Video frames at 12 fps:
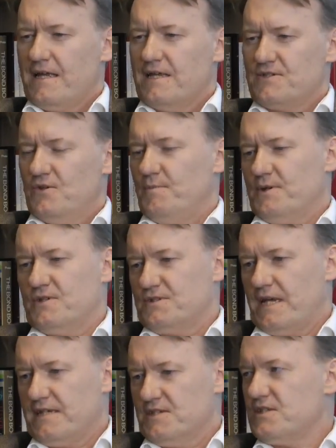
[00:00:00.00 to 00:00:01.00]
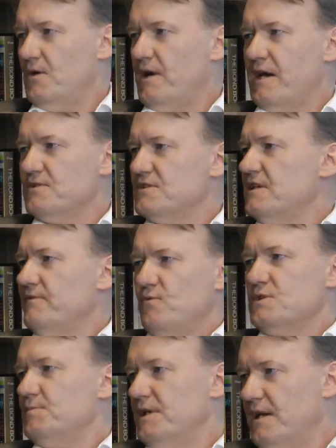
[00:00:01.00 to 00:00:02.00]
It's not because they can sell houses. They've
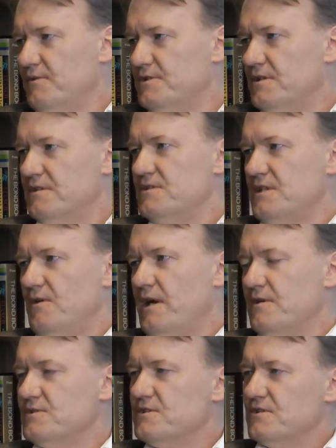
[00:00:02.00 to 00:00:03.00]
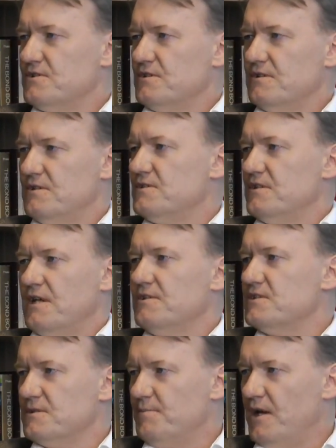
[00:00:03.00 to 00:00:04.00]
always been able to sell houses. There's an
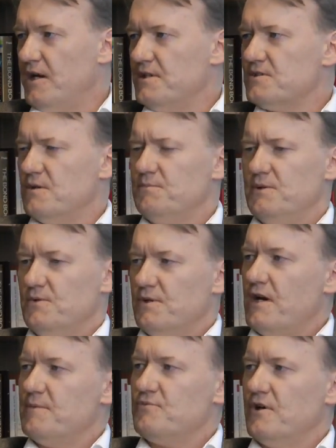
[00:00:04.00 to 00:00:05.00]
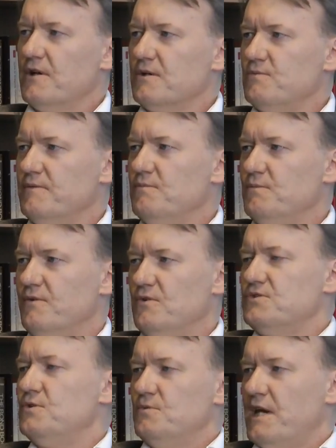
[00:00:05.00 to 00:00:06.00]
undersupply, so build the right product. We've
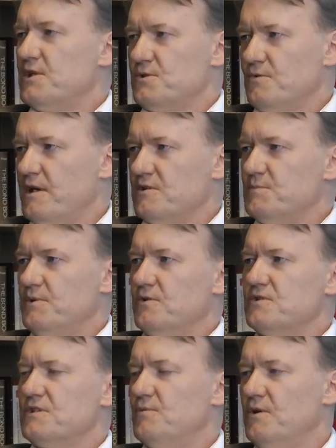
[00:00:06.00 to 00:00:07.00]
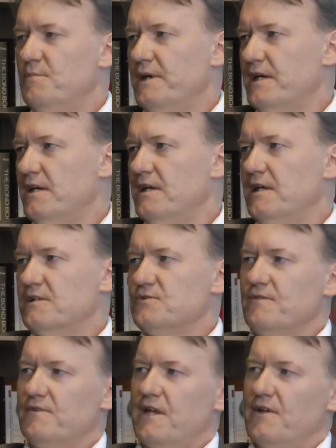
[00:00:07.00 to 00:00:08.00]
got 2 national house builders, so we're not making any
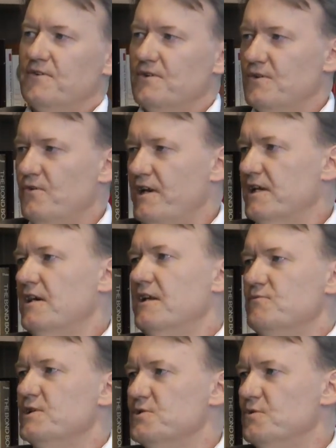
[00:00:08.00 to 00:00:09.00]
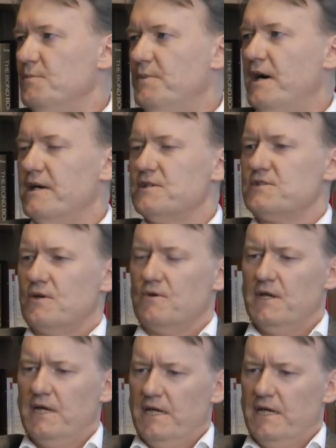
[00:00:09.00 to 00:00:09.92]
sort of London or any kind of regional bias. So